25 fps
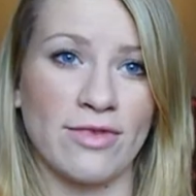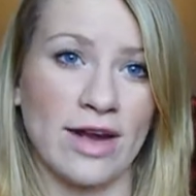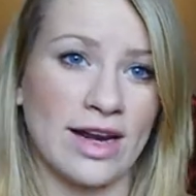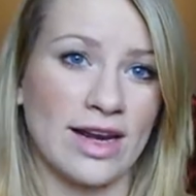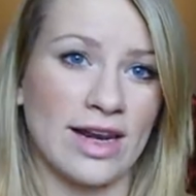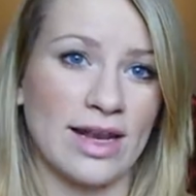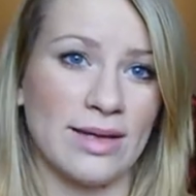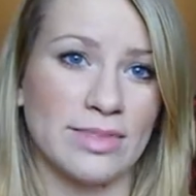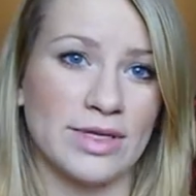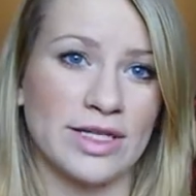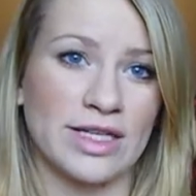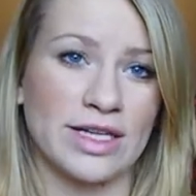a
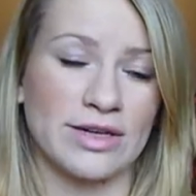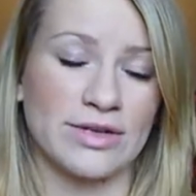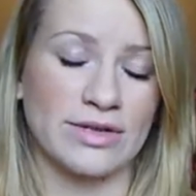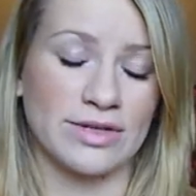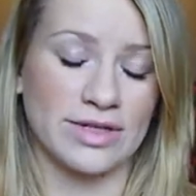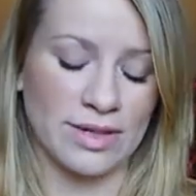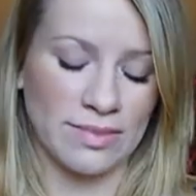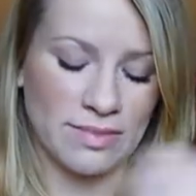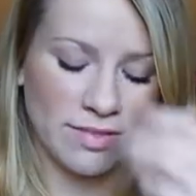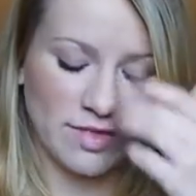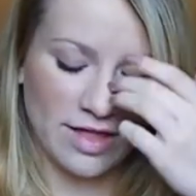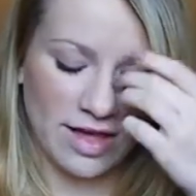red lipstick
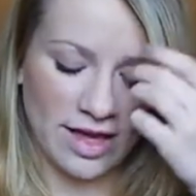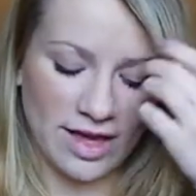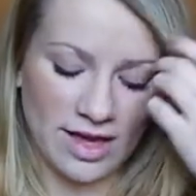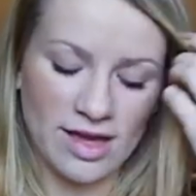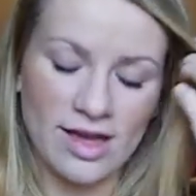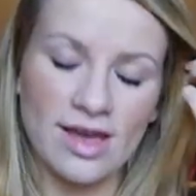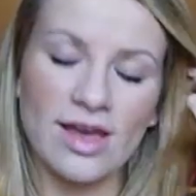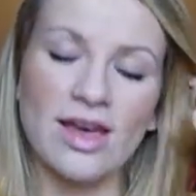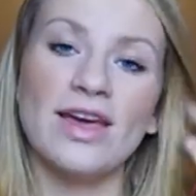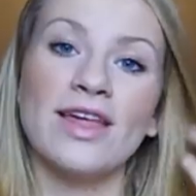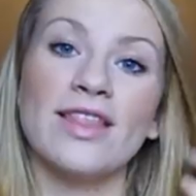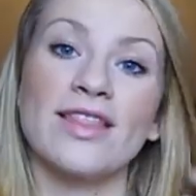or something,
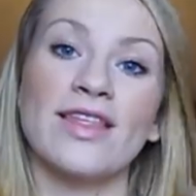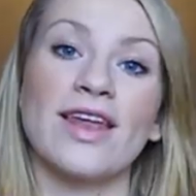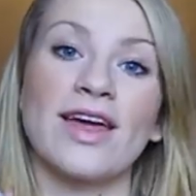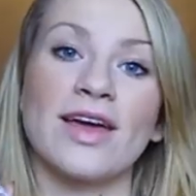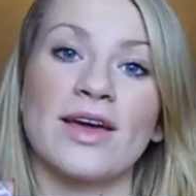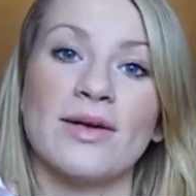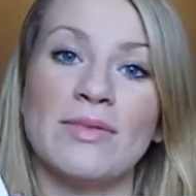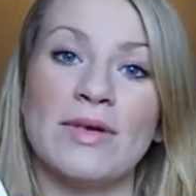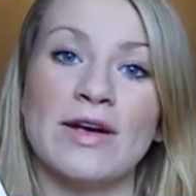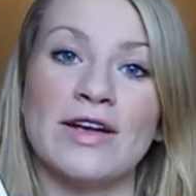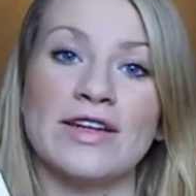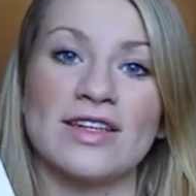then
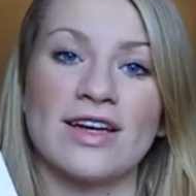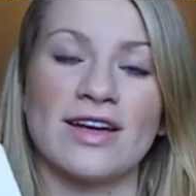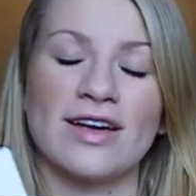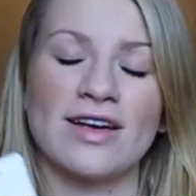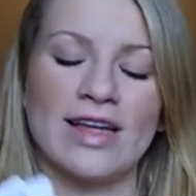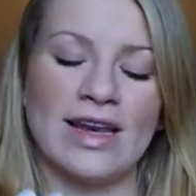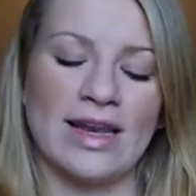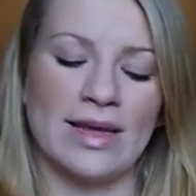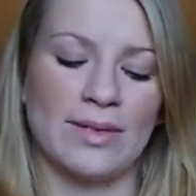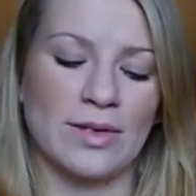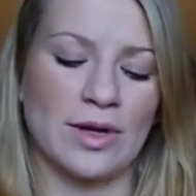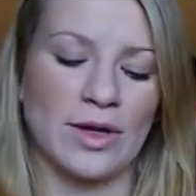I can wear a
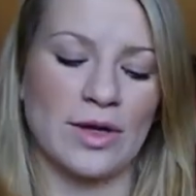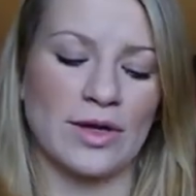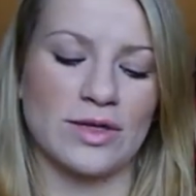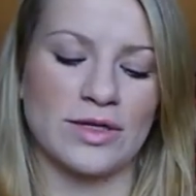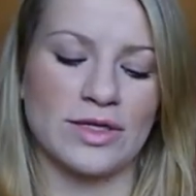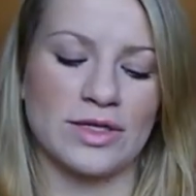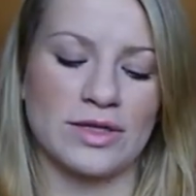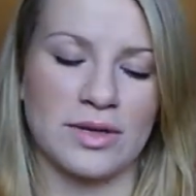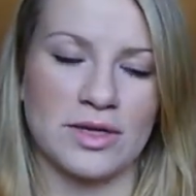darker lip gloss.